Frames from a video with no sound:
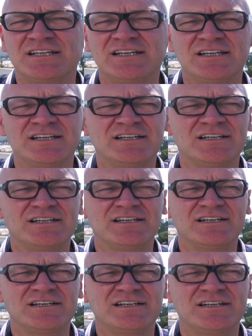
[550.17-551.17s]

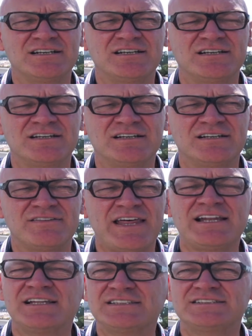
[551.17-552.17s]
uh,
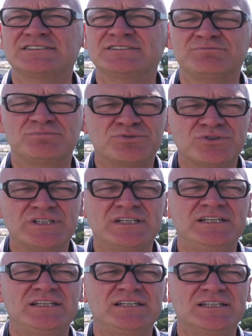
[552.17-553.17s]
that list is a
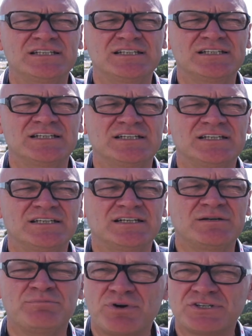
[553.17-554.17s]
pretty
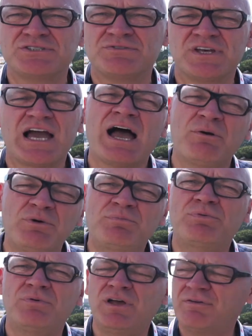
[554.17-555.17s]
impressive thing. I would,
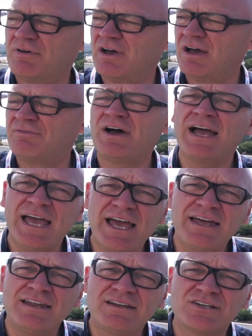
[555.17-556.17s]
if, if I
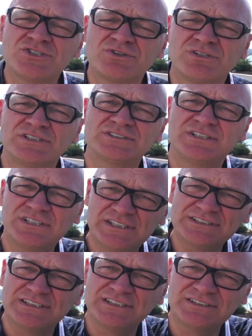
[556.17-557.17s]
had a short list on
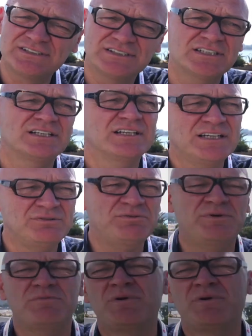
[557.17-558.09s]
this list, it would be in